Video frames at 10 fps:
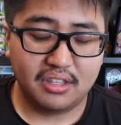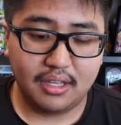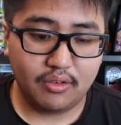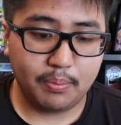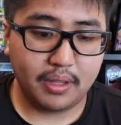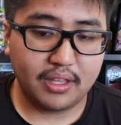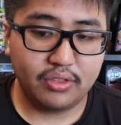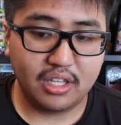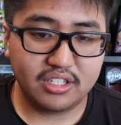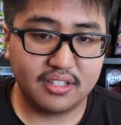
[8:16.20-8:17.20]
if you play
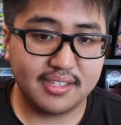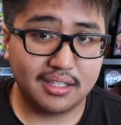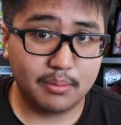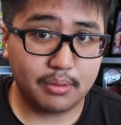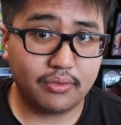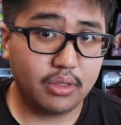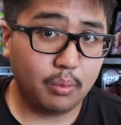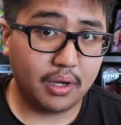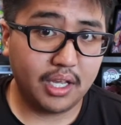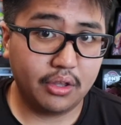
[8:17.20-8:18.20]
Legend of Zelda Breath of the
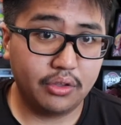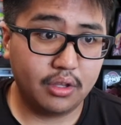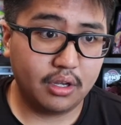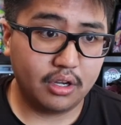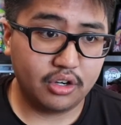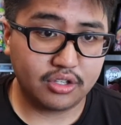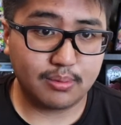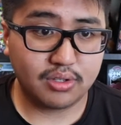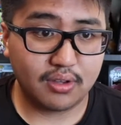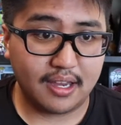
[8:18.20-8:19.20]
Wild on the
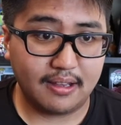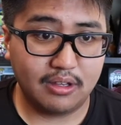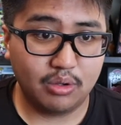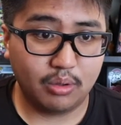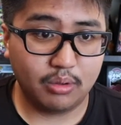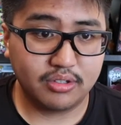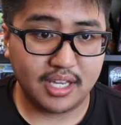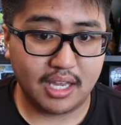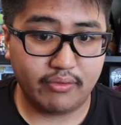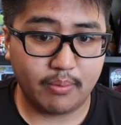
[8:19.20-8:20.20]
Switch Lite, you'll
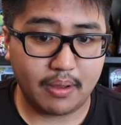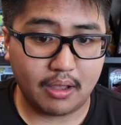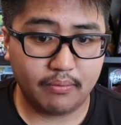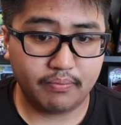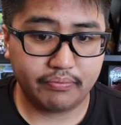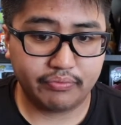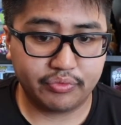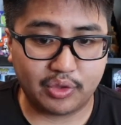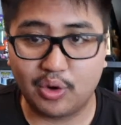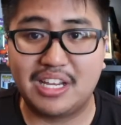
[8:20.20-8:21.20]
save about
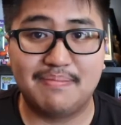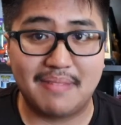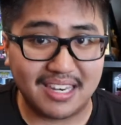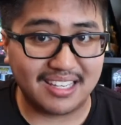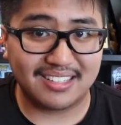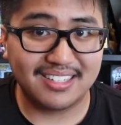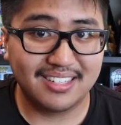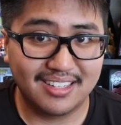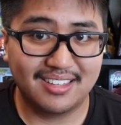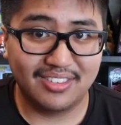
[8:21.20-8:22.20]
30 minutes.
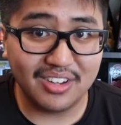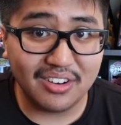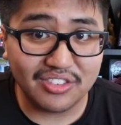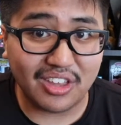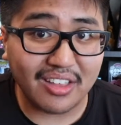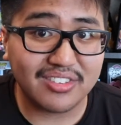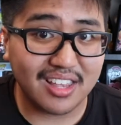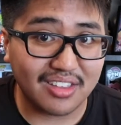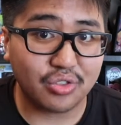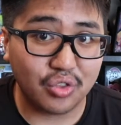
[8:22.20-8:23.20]
That's
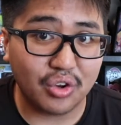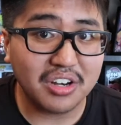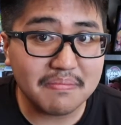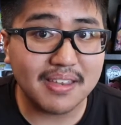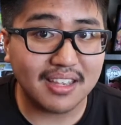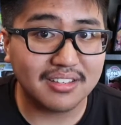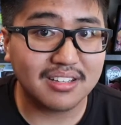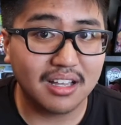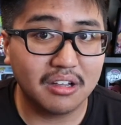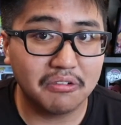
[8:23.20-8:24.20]
it. 30 minutes
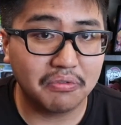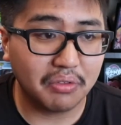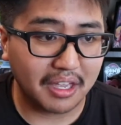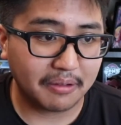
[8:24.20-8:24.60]
of